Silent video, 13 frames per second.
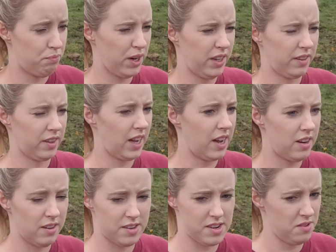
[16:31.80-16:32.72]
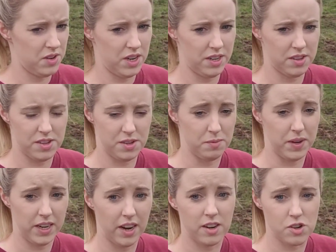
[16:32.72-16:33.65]
bringing the cattle down, I
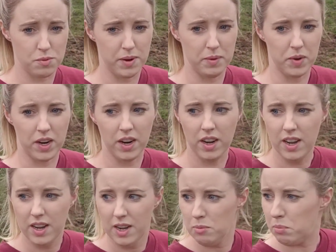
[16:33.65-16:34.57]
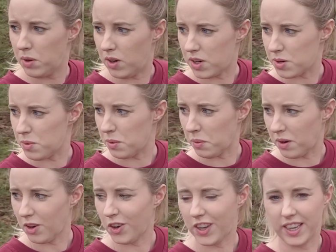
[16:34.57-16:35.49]
assume, I can't remember, but we
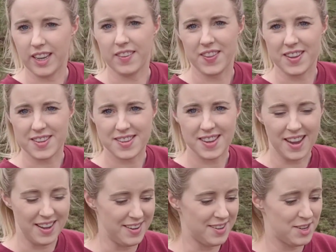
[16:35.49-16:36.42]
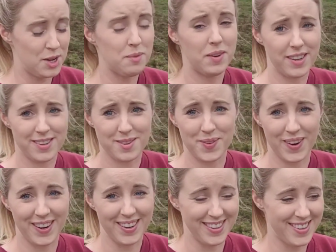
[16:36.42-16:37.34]
were looking at this, and to my
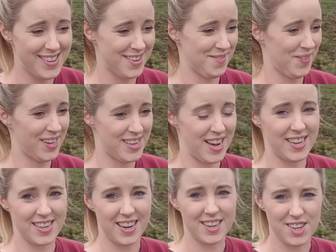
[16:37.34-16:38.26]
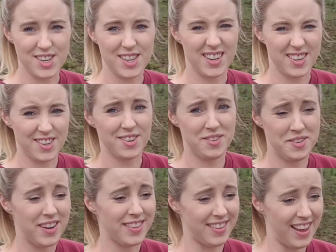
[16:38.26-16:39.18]
surprise my dad actually said, you know
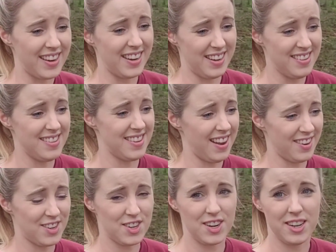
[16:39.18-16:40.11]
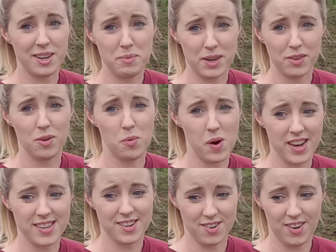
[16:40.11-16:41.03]
what, that is actually a bit of a
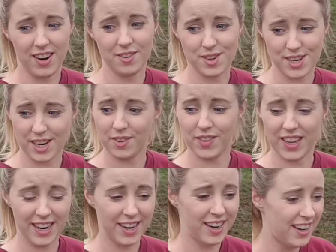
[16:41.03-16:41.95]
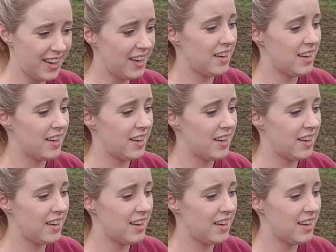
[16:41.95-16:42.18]
waste of ground down there.